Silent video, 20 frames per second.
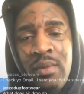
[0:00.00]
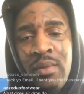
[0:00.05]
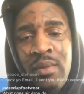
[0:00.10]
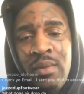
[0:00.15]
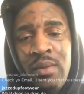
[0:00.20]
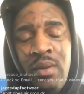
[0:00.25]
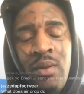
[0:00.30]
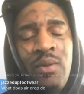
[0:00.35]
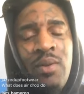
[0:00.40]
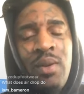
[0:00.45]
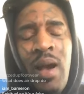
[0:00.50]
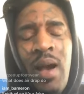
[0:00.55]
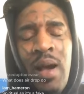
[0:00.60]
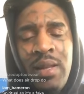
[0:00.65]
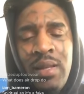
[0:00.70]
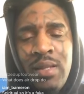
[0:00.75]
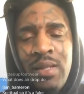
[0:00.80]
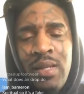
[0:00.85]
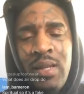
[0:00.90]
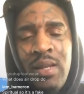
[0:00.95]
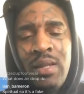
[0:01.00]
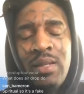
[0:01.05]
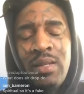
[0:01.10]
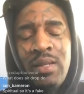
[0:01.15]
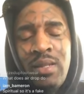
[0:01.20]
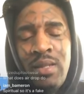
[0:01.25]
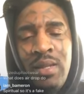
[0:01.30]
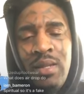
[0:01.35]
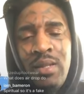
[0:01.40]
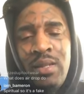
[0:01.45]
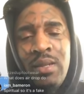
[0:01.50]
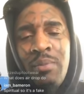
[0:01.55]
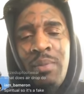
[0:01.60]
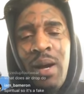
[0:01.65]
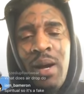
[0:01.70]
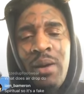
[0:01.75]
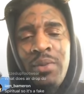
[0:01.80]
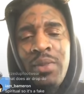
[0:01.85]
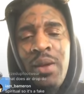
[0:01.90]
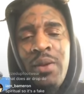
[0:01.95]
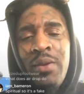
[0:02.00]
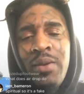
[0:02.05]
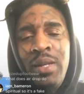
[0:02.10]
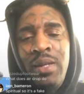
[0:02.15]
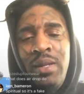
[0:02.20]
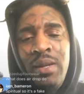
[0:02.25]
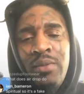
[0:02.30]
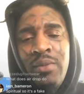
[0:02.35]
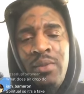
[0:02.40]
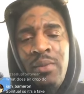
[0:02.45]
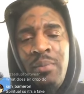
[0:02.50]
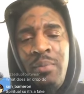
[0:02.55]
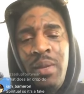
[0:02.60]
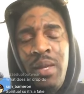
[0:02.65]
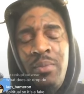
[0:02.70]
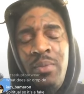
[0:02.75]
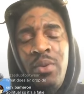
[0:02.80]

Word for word: On God, it says sent to about 30 different people.